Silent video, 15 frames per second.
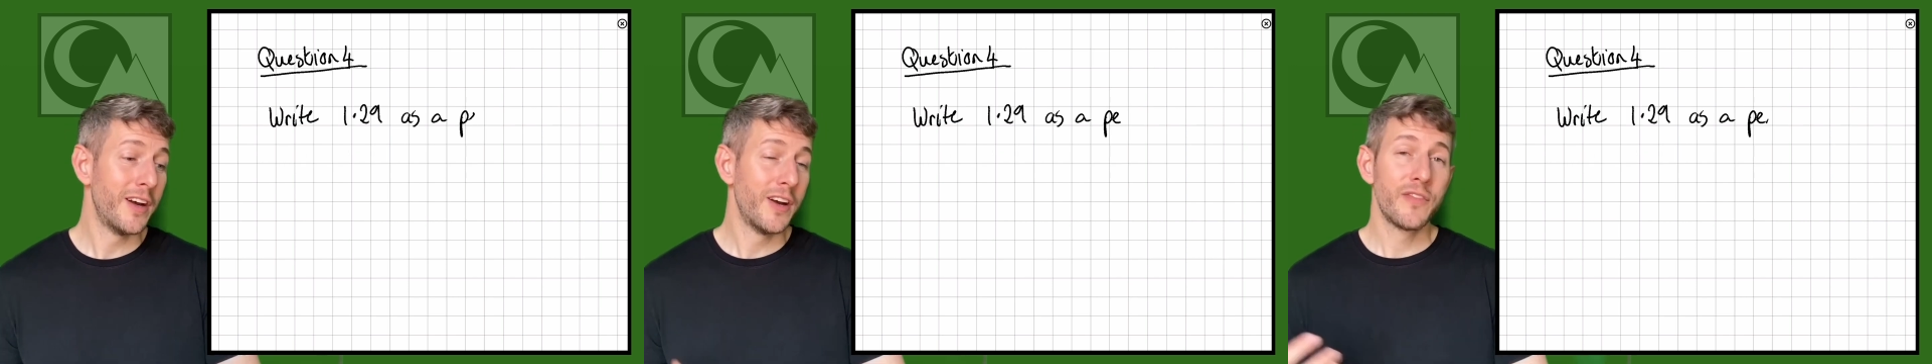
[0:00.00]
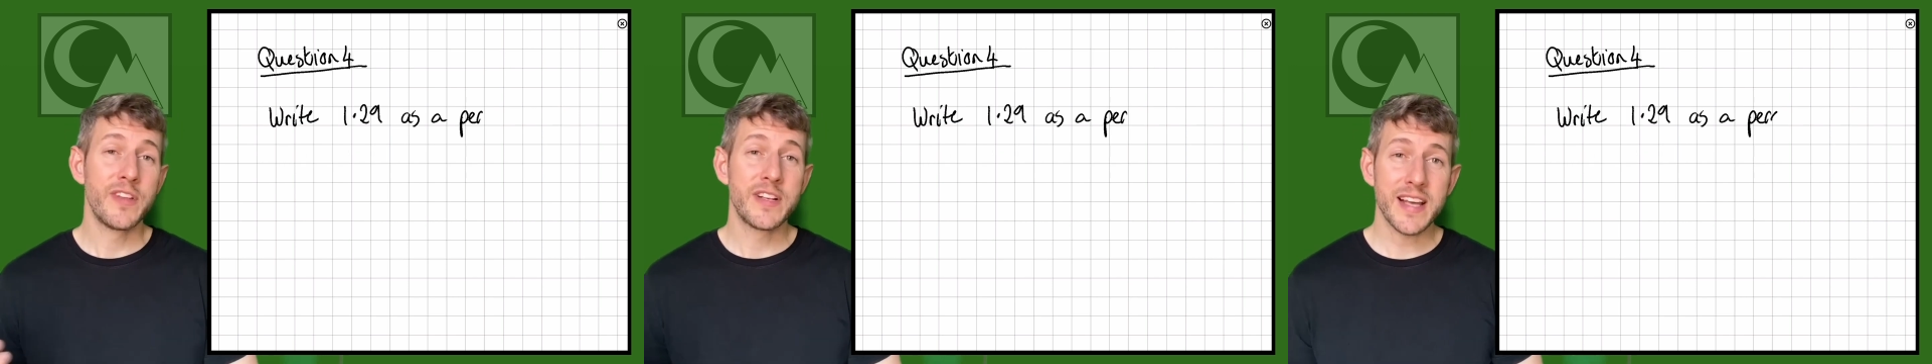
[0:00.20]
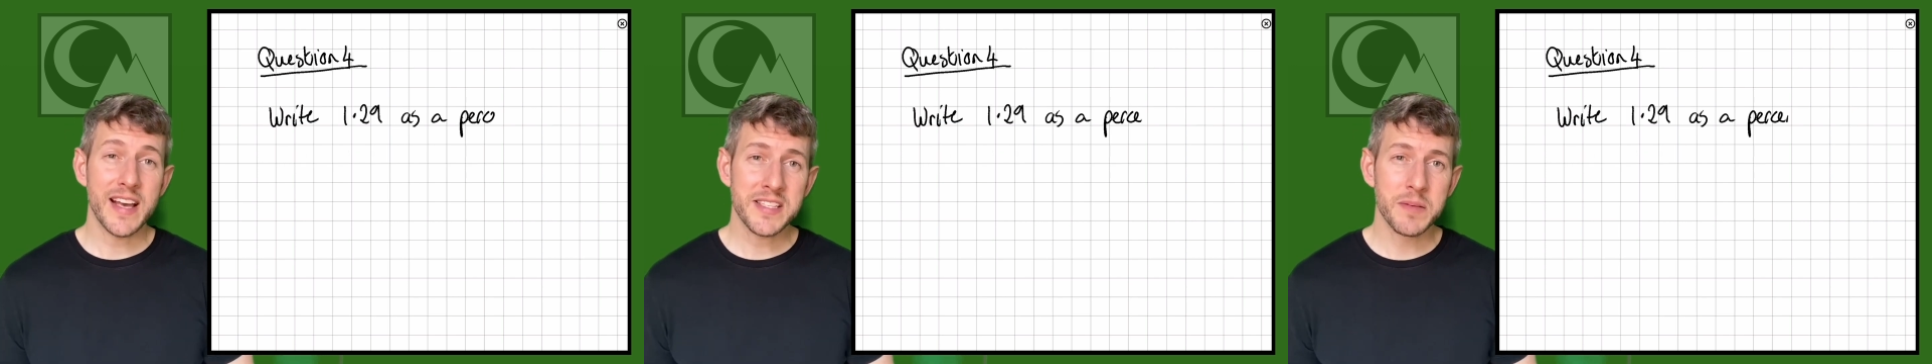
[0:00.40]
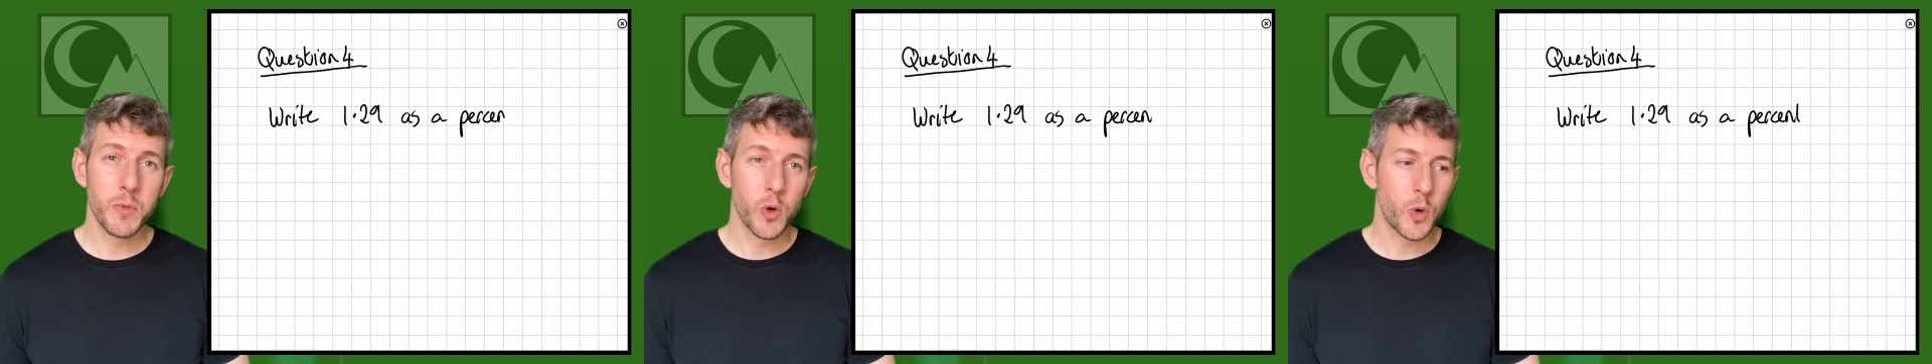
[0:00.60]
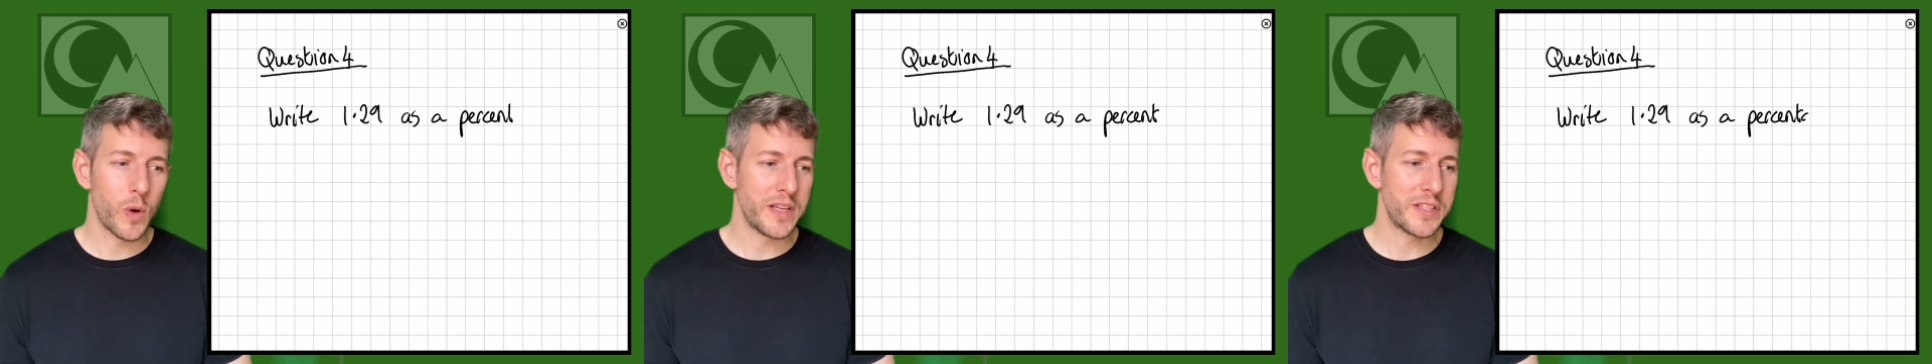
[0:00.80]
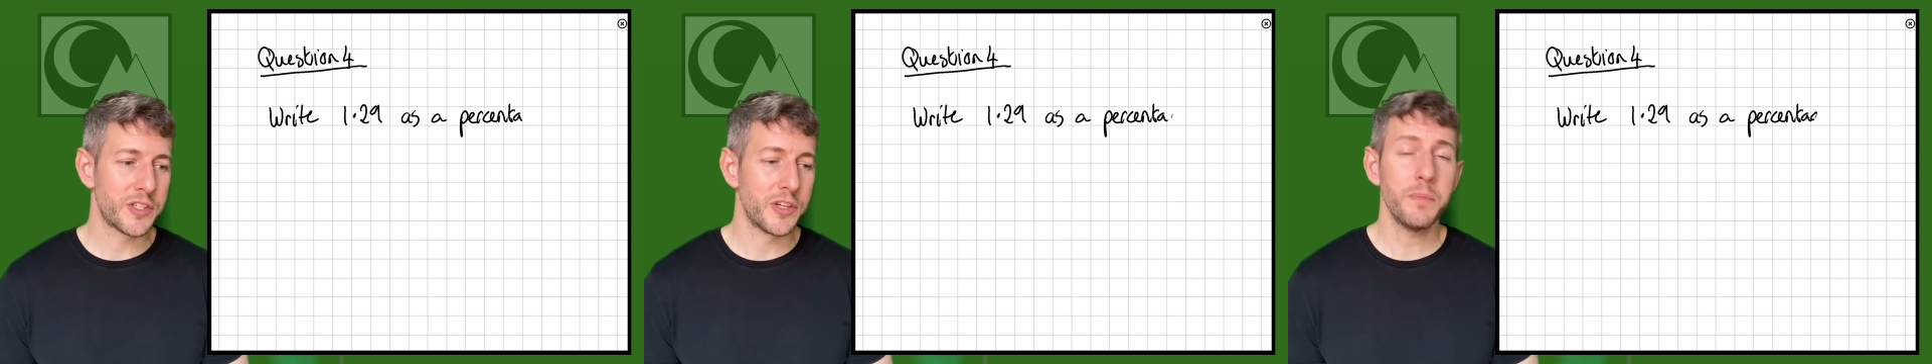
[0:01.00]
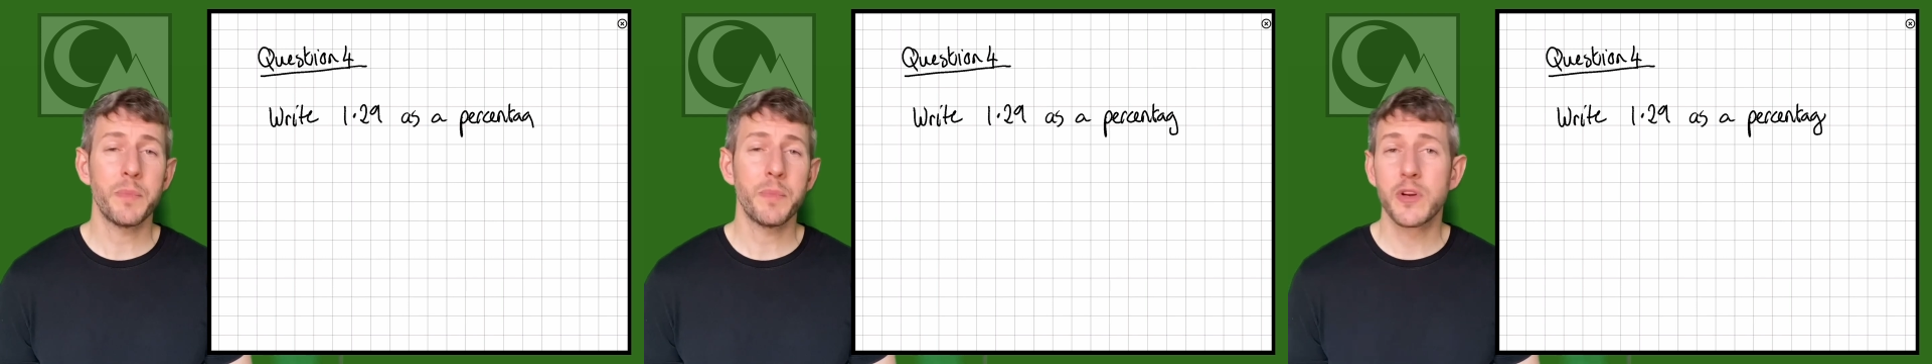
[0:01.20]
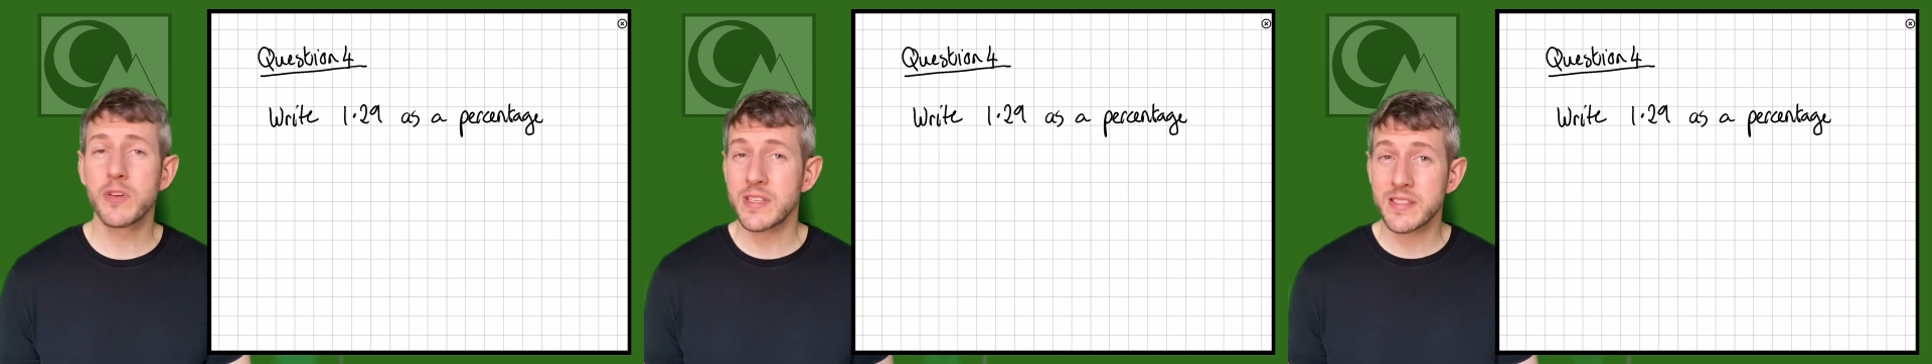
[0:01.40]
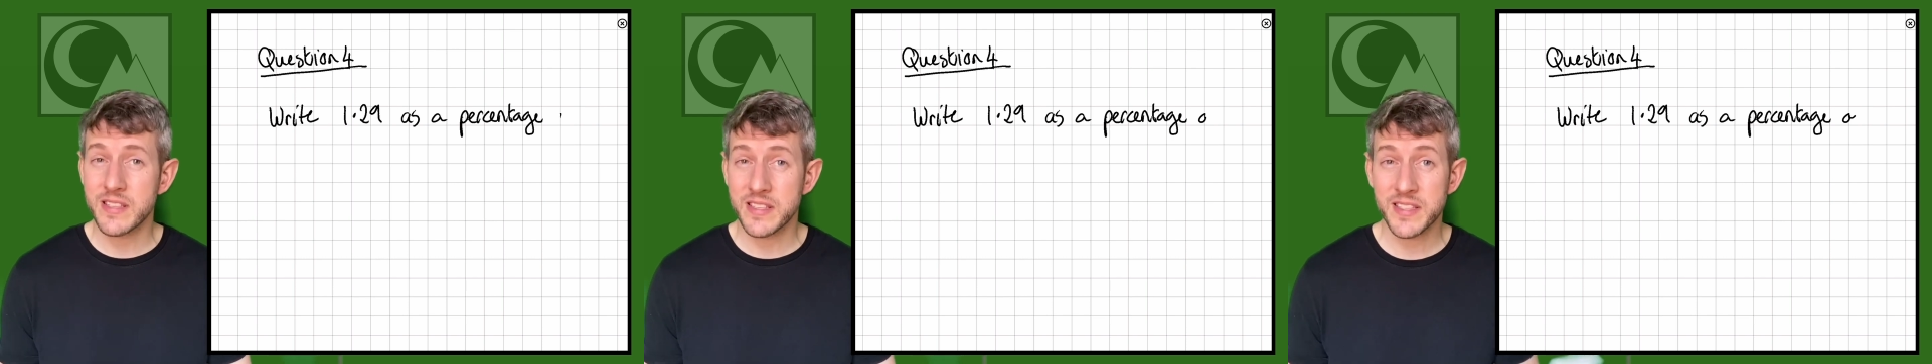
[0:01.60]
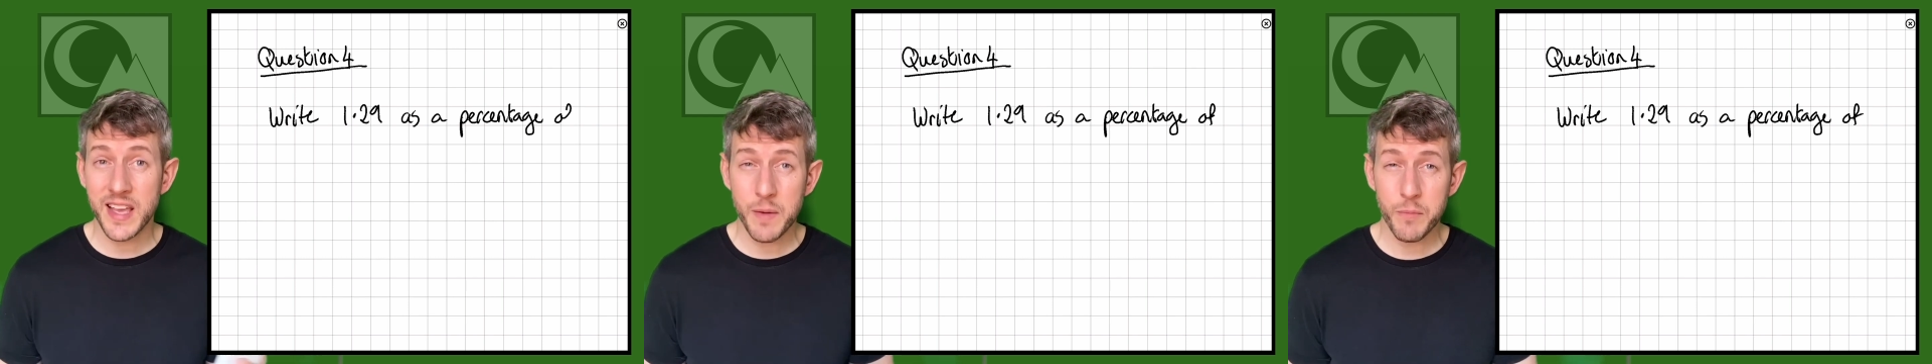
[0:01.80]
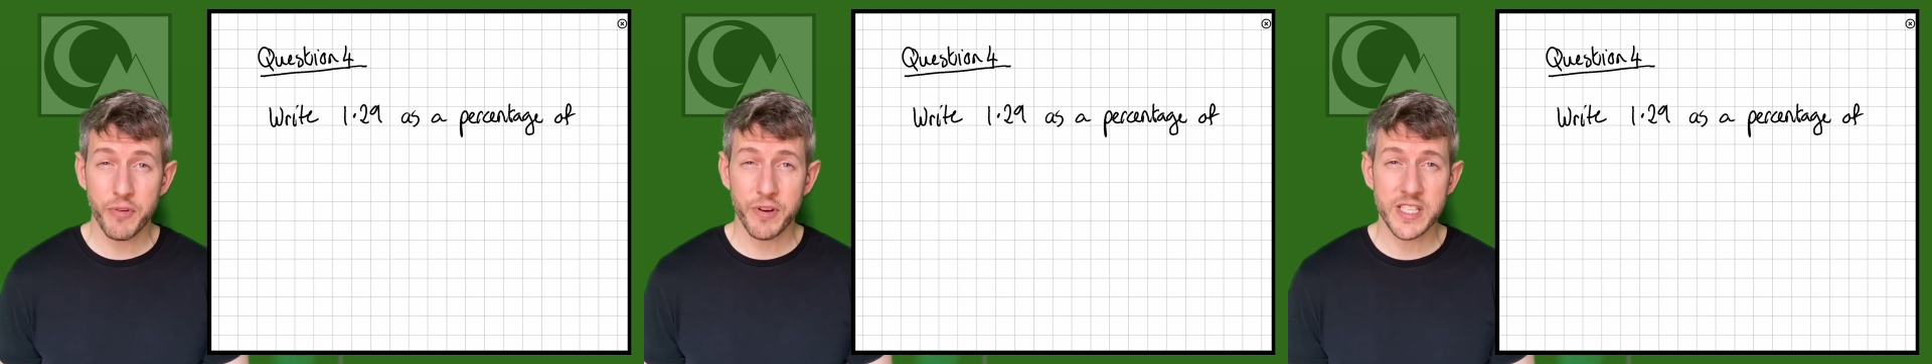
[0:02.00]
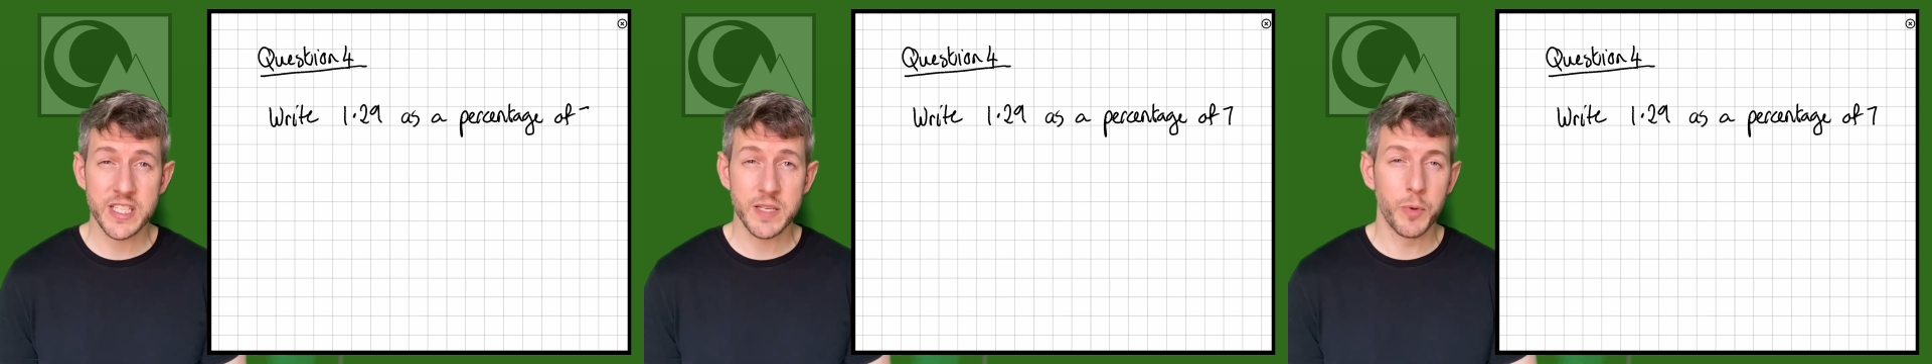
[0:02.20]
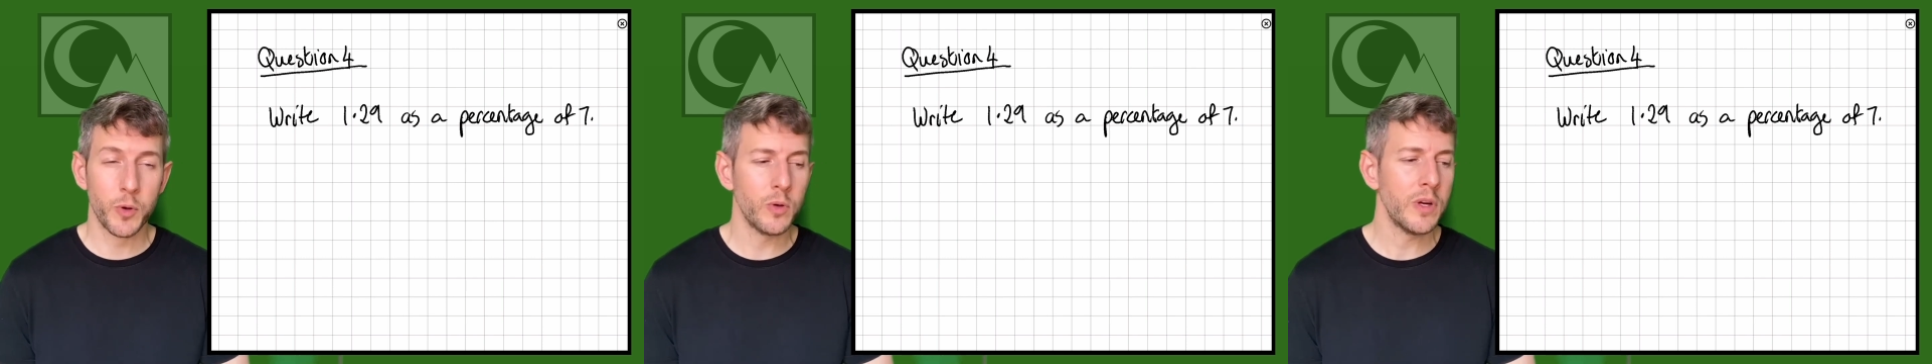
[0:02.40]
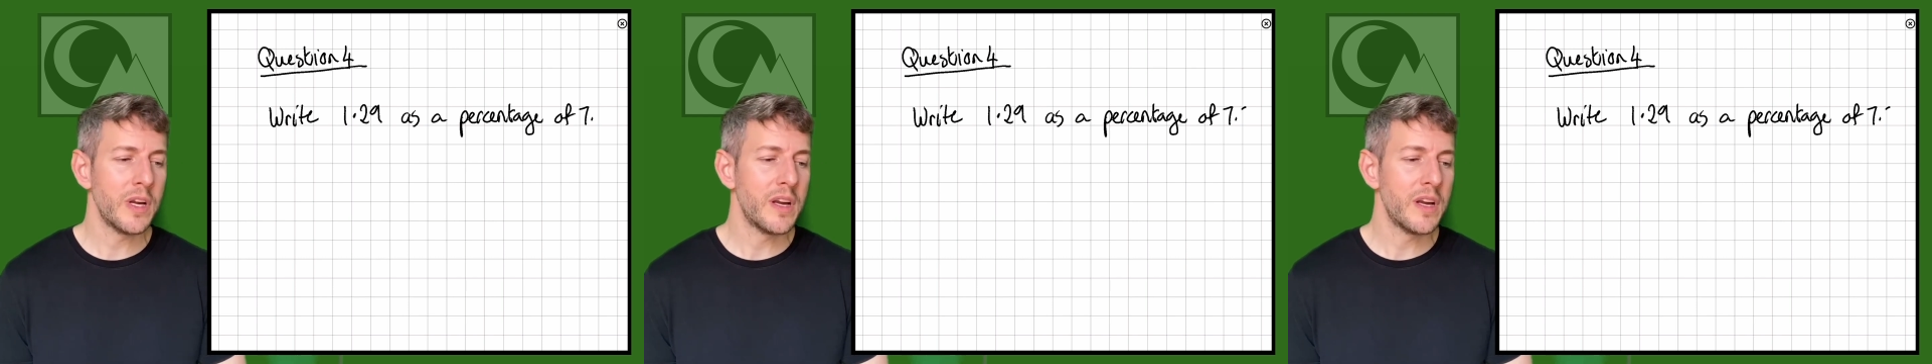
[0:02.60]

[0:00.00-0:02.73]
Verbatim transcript: the decimal question because it's the same principle.